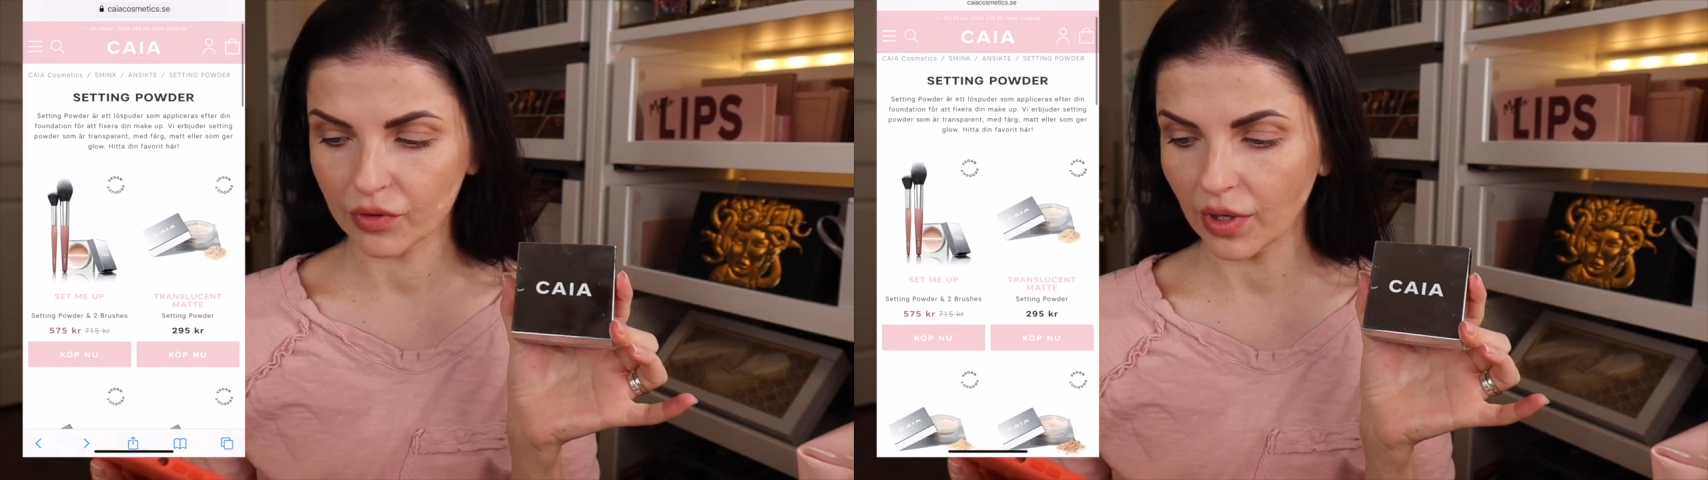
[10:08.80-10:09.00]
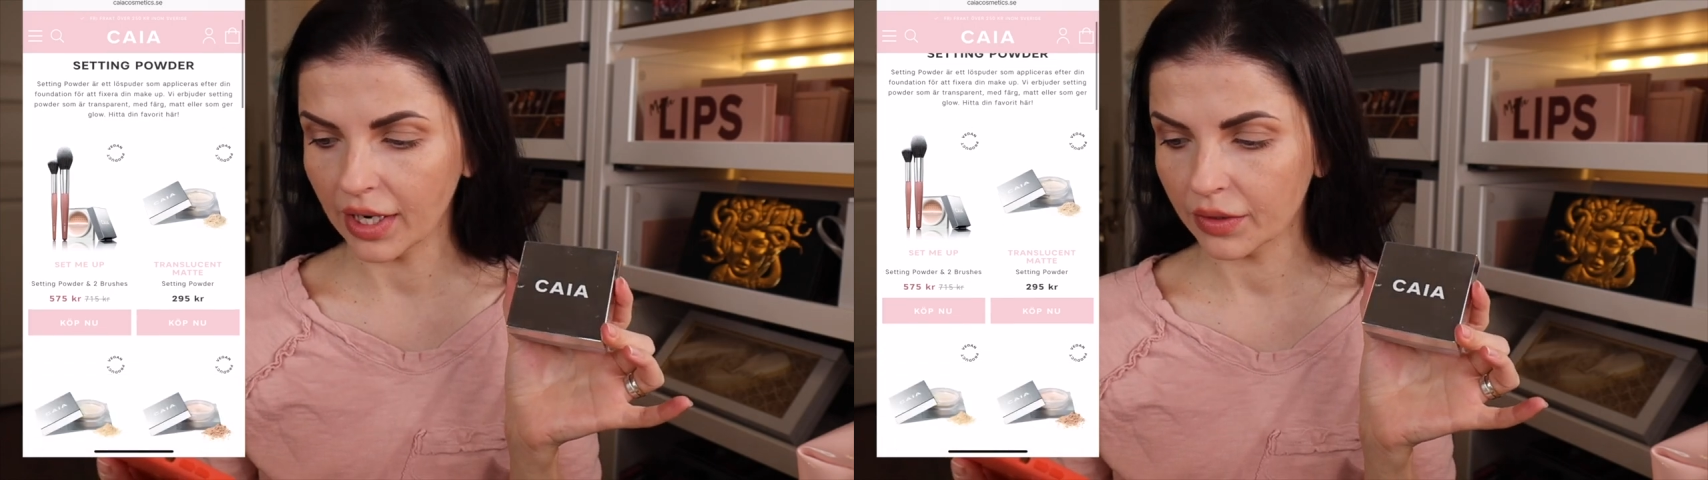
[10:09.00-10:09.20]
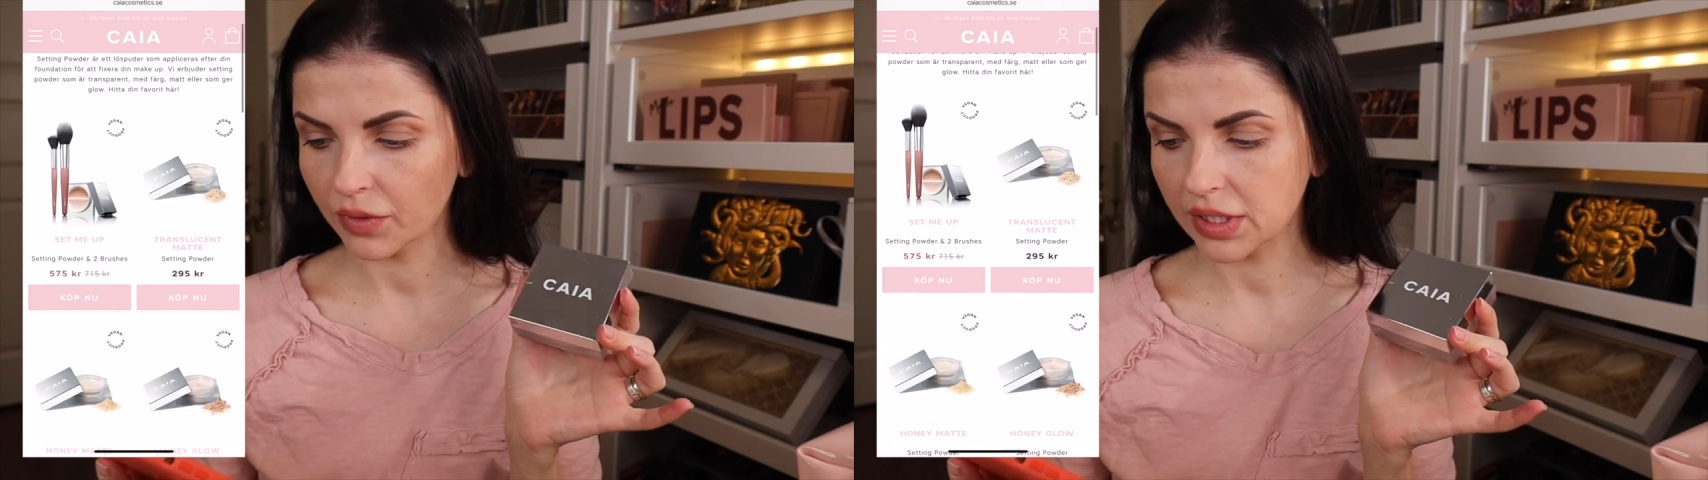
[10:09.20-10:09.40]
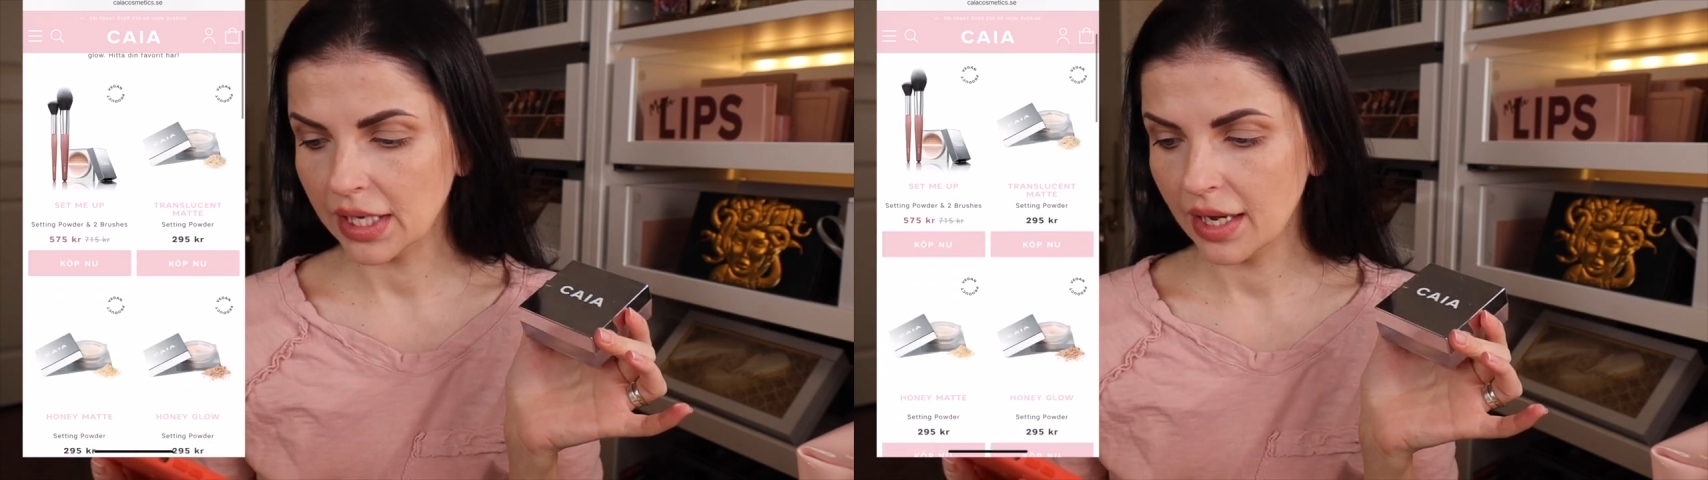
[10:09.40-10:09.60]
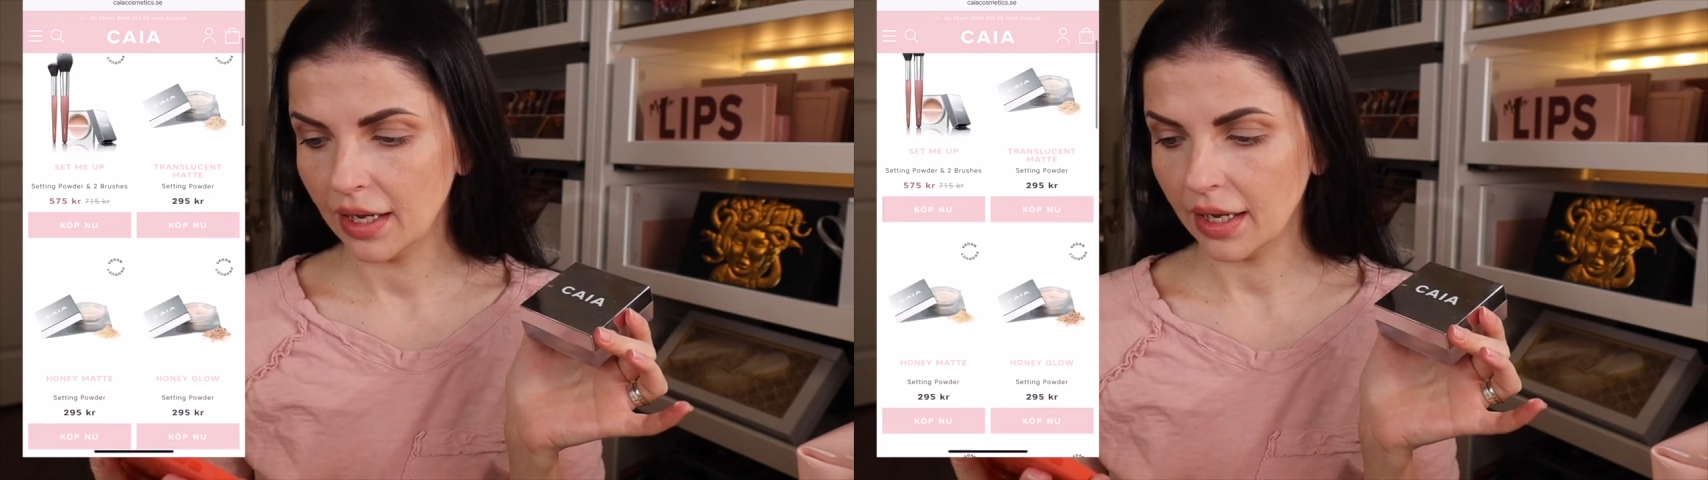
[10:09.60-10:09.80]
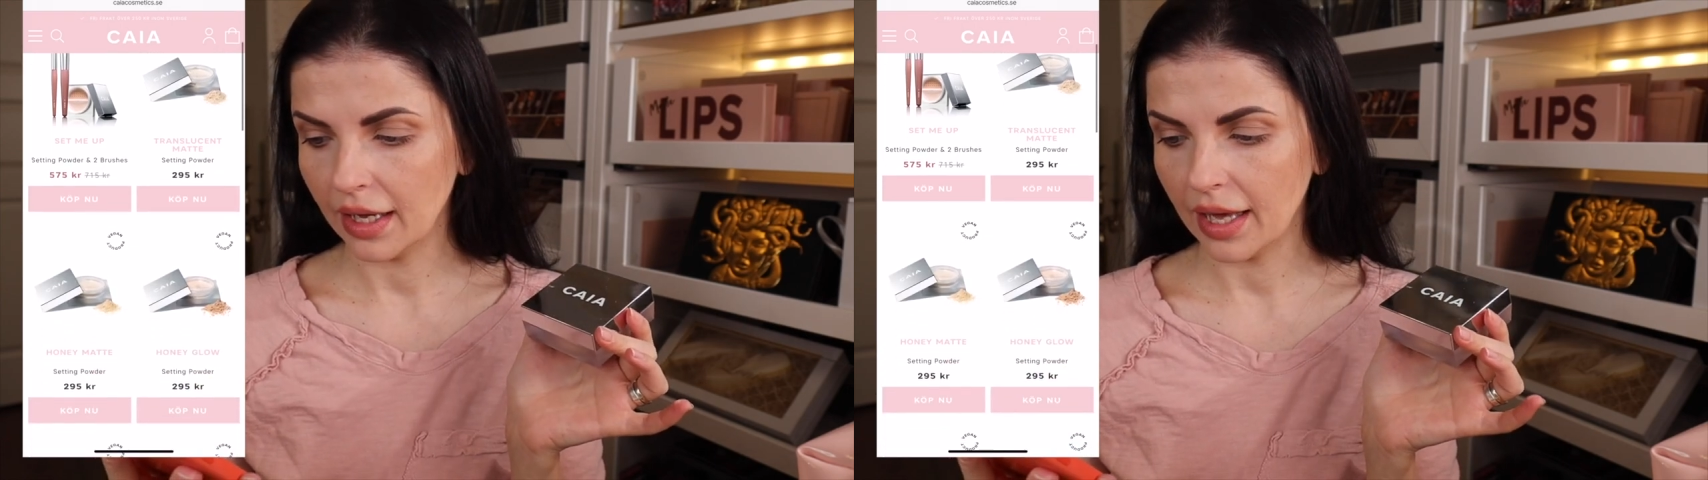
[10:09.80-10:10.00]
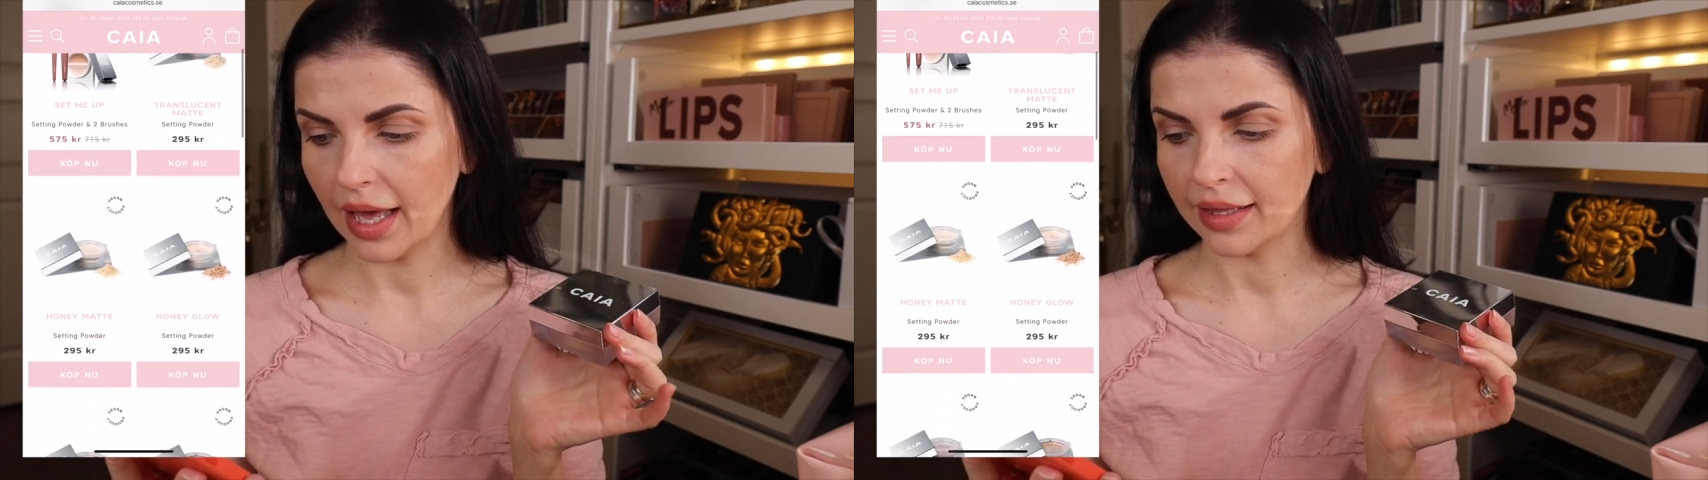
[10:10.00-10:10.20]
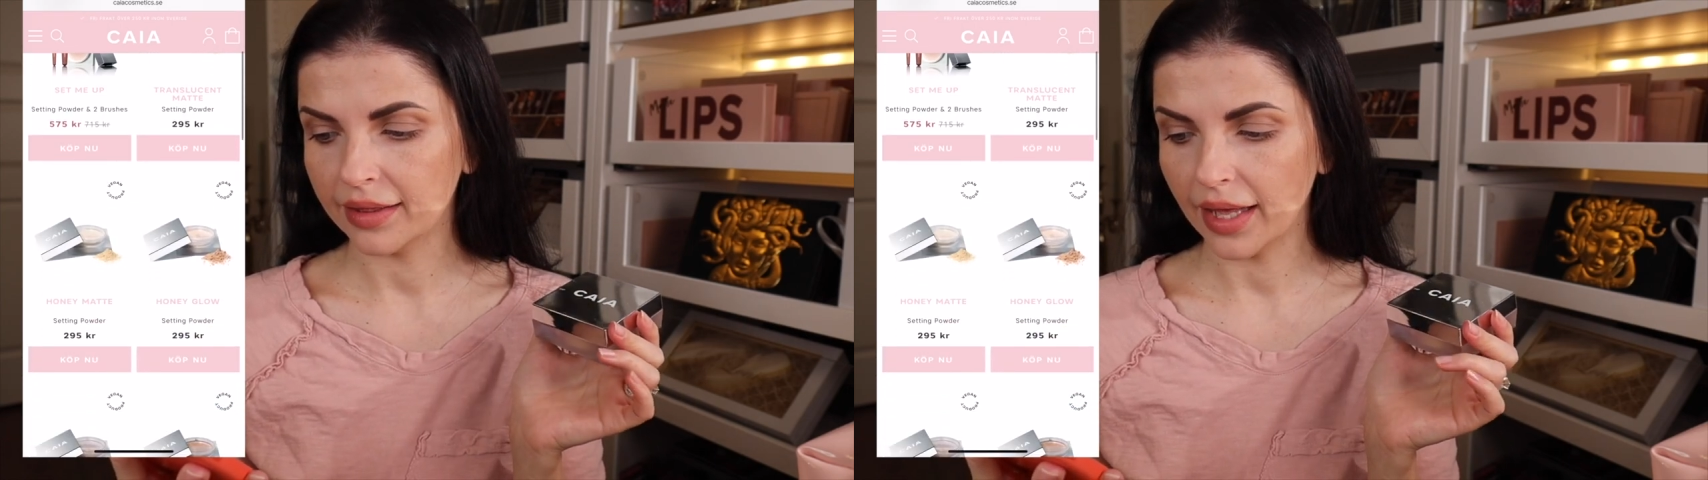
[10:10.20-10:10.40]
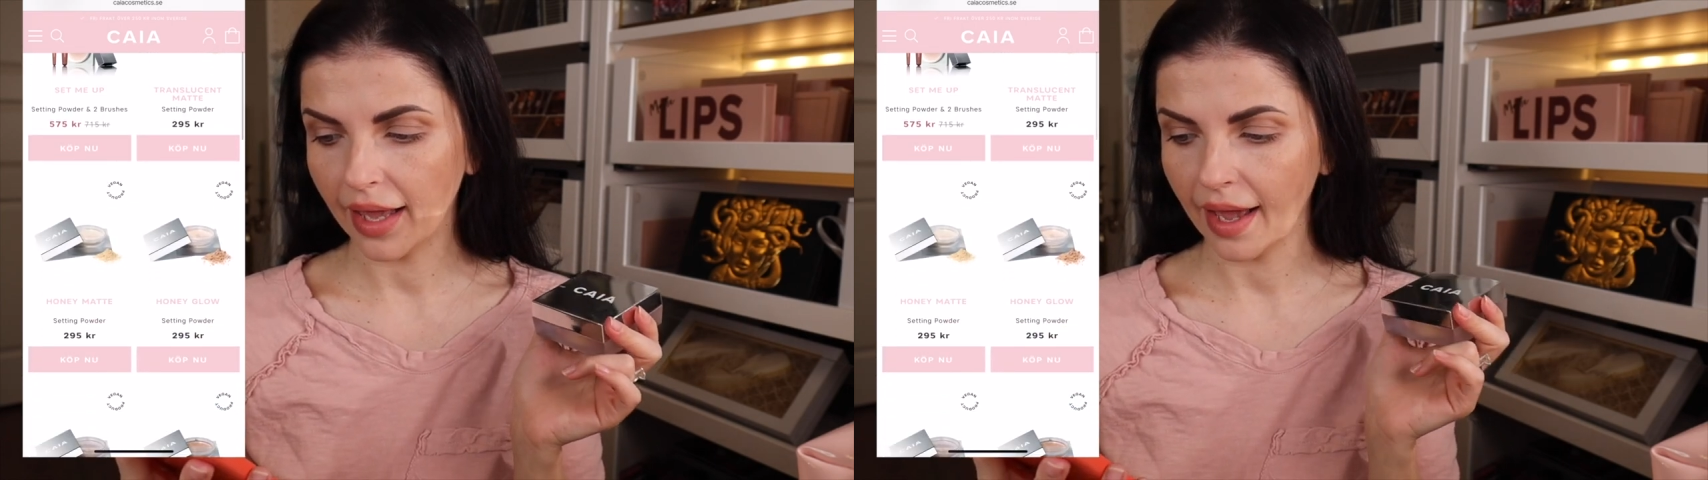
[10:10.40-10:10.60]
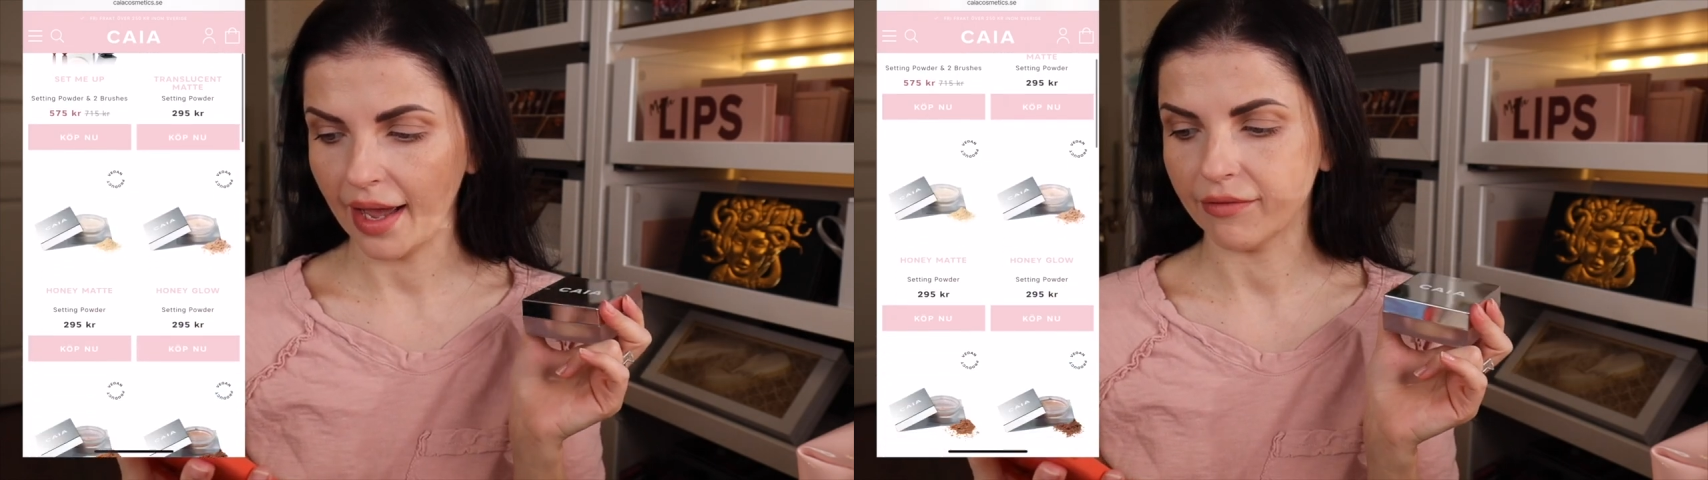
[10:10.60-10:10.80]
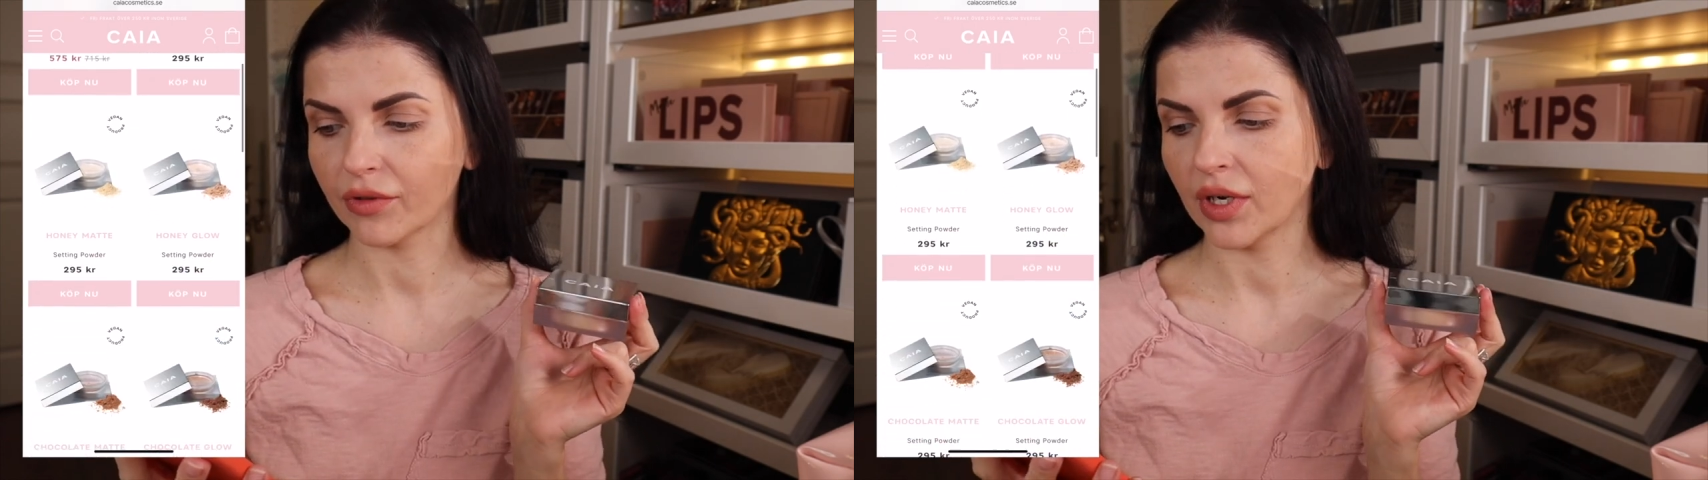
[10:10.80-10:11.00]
crowns, and they have